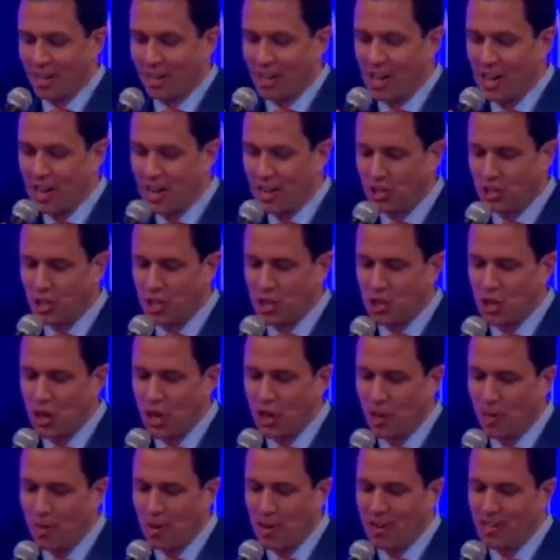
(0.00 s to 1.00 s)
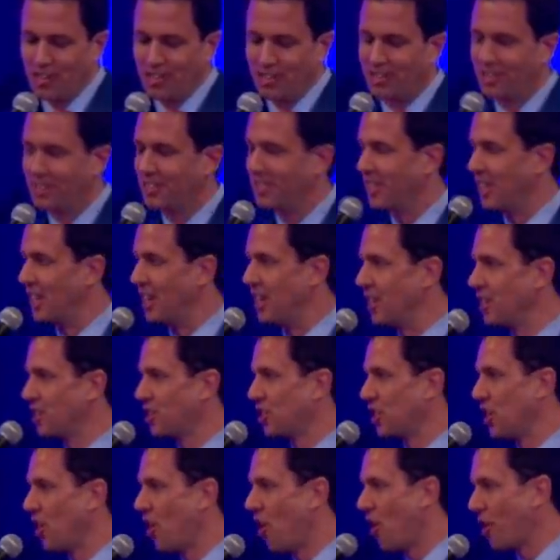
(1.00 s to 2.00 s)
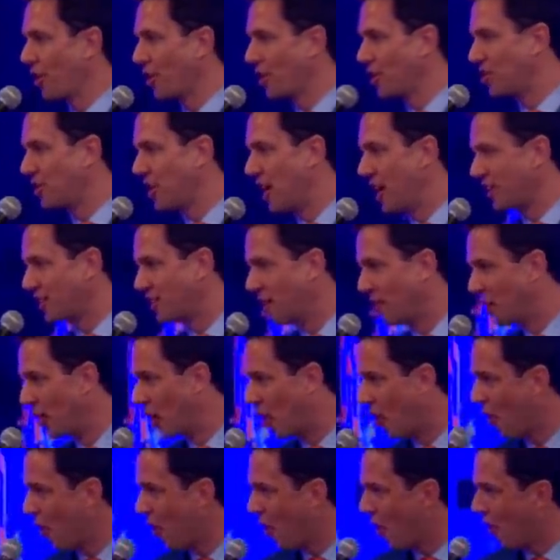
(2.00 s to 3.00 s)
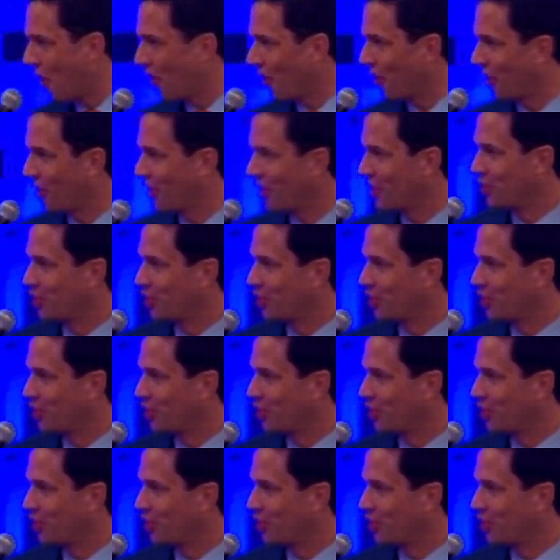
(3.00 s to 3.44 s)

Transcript: Ladies and gentlemen, he is the architect of it all,